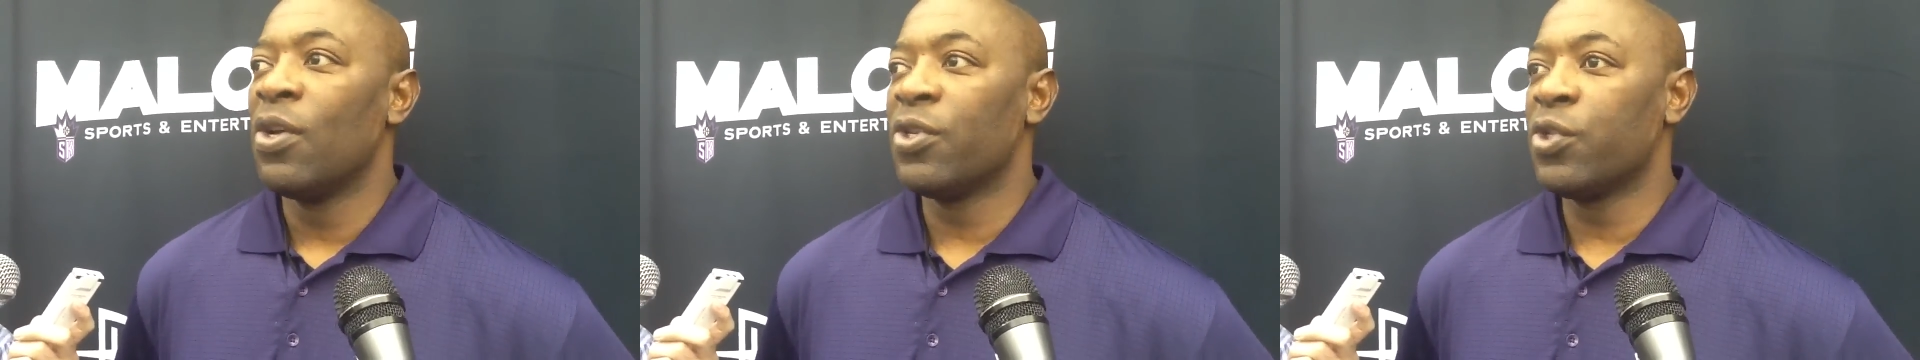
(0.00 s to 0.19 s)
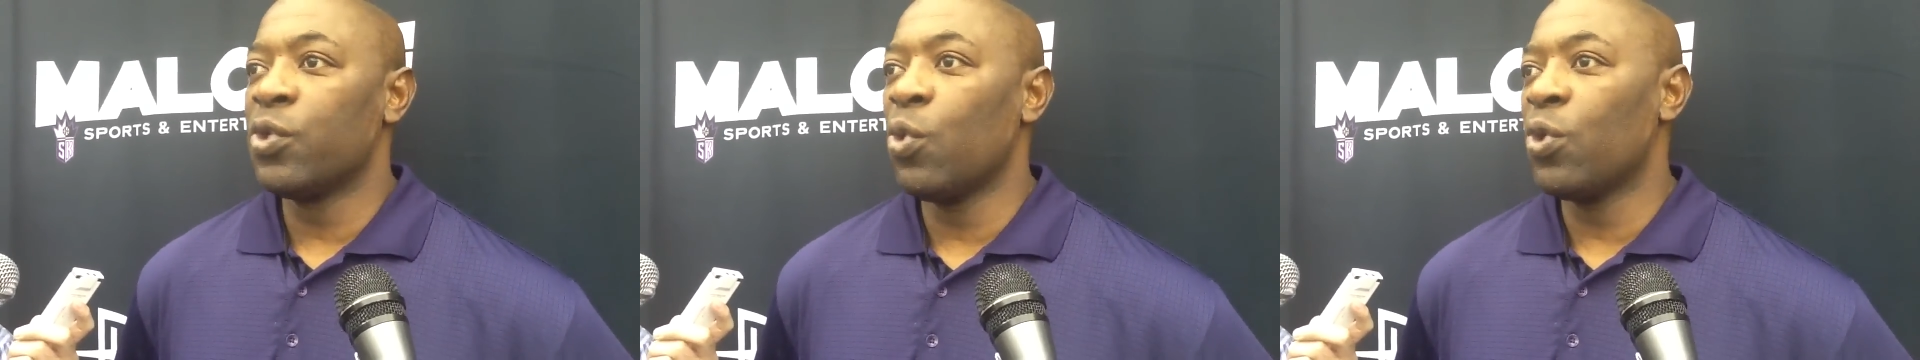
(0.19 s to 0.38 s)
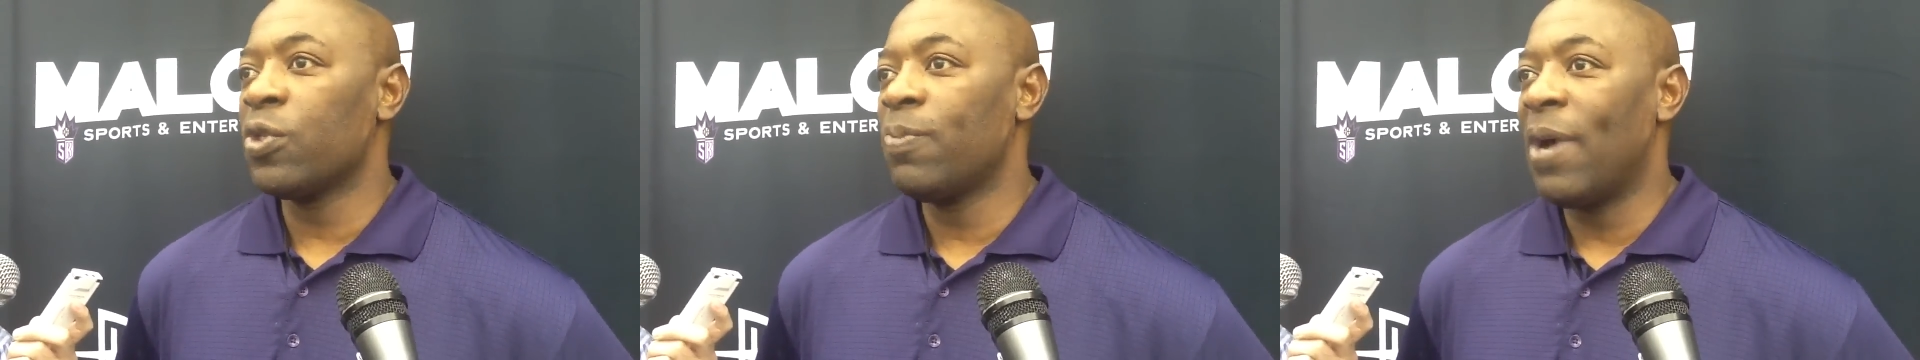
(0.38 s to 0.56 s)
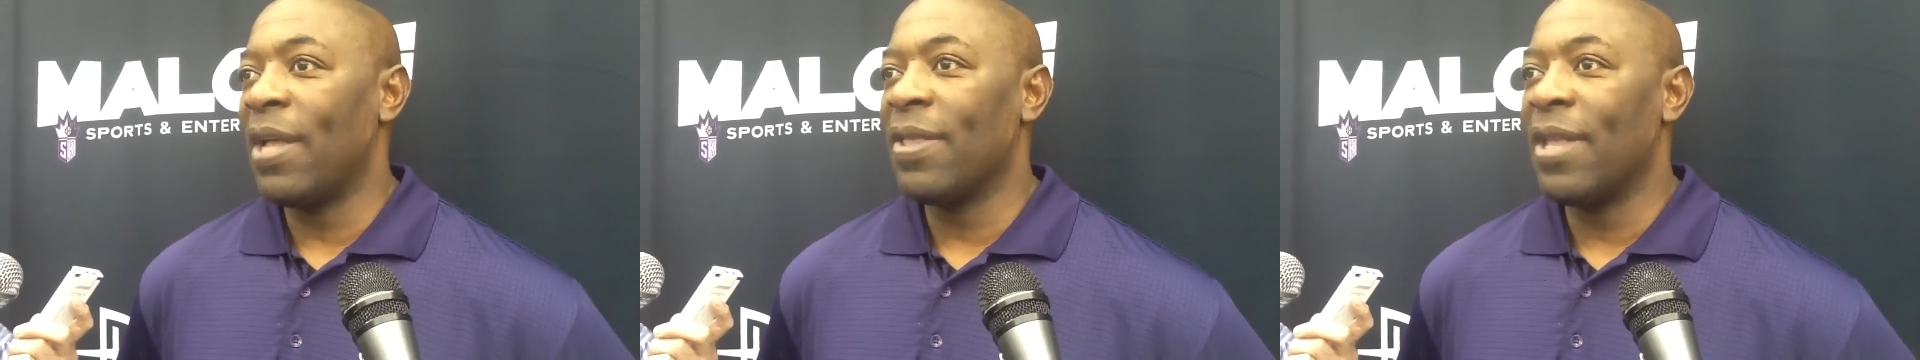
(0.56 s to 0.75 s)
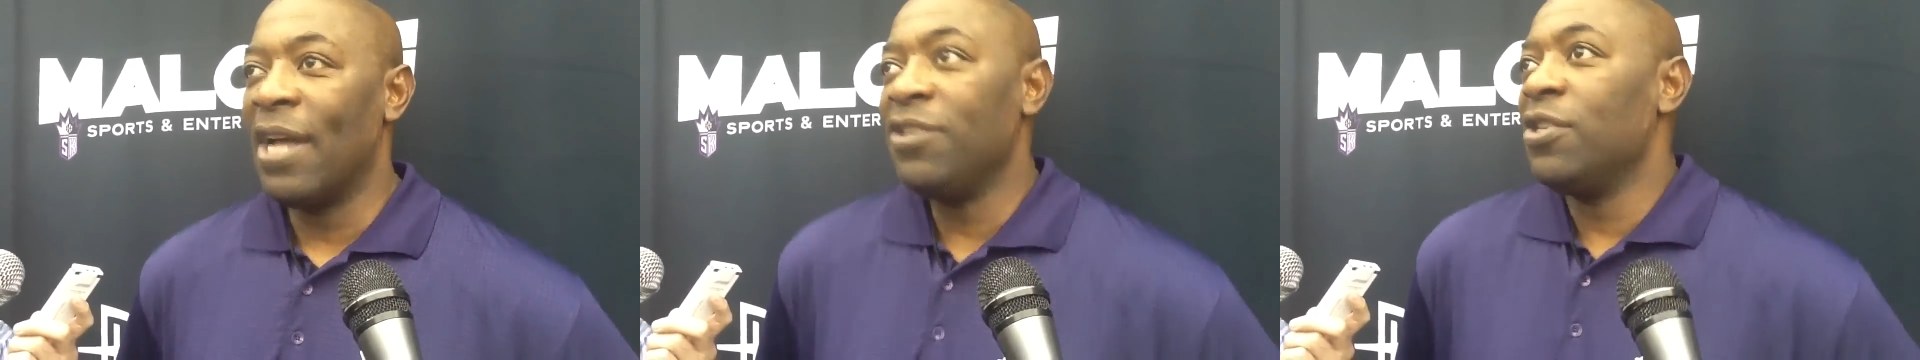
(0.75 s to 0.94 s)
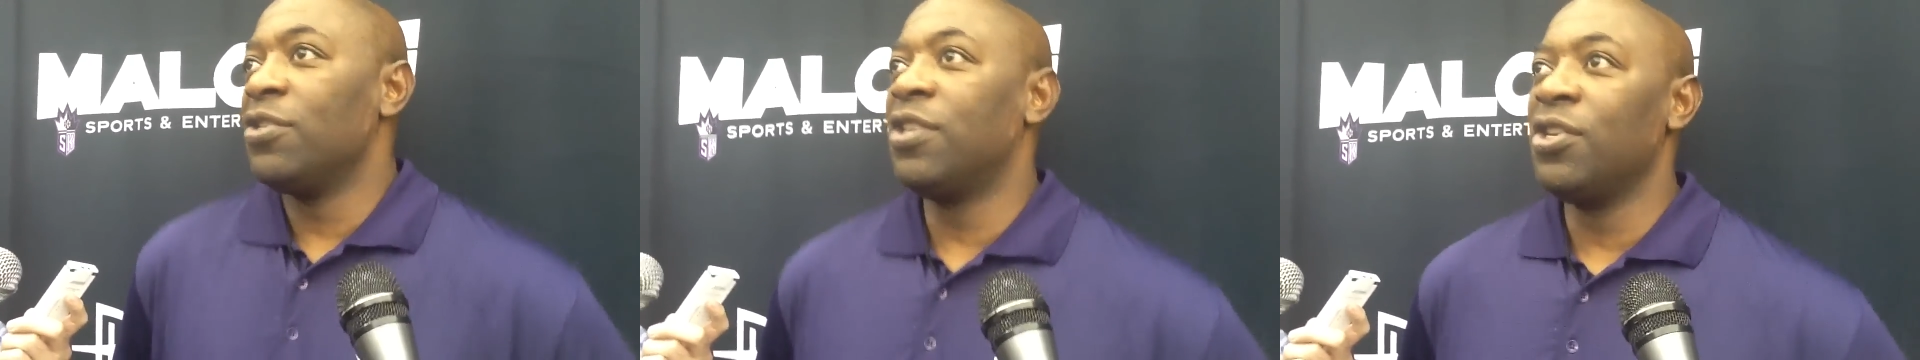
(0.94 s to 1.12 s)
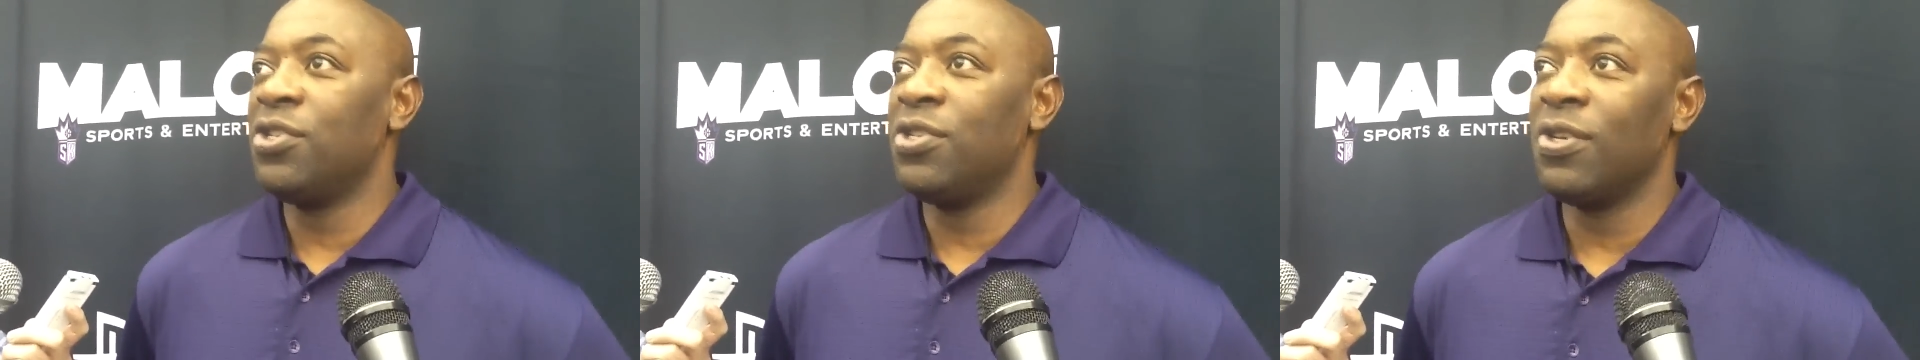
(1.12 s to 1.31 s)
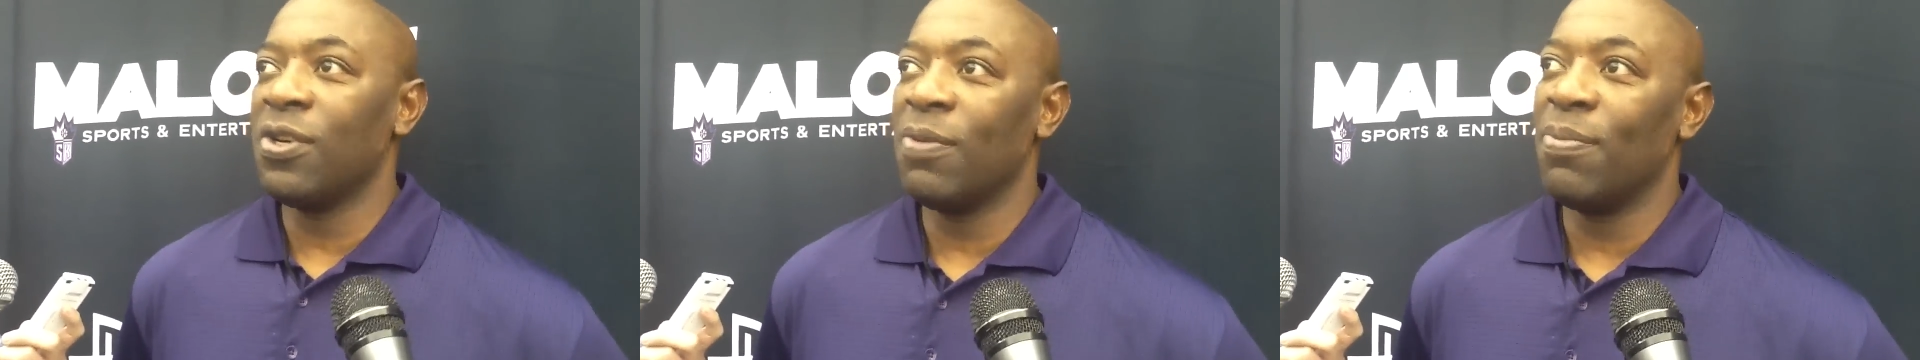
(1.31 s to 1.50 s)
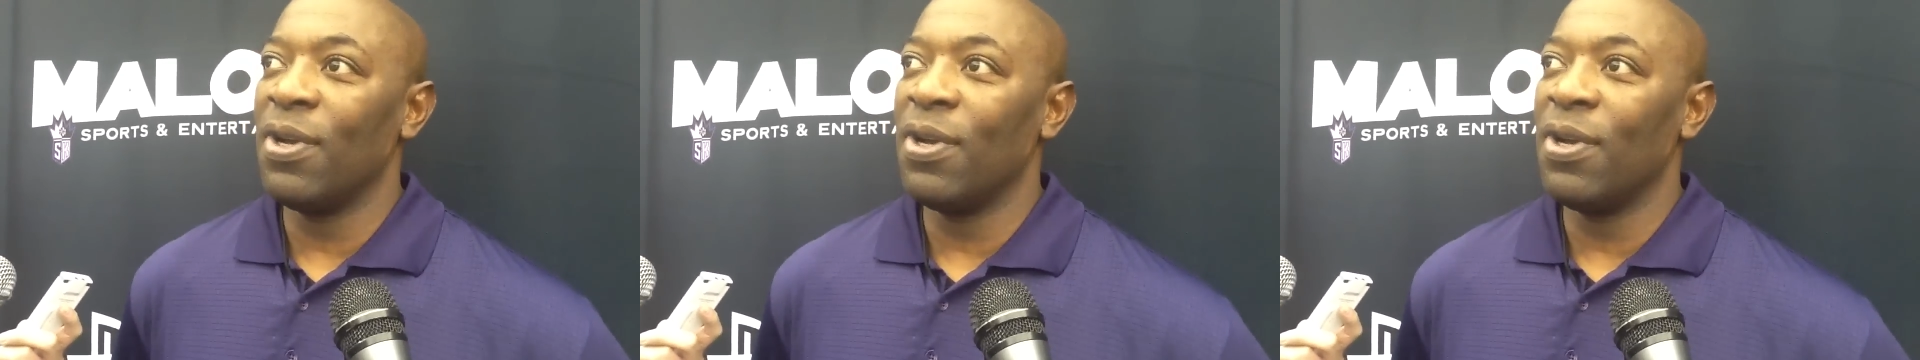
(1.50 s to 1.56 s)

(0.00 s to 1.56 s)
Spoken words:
sore spot, not just this year,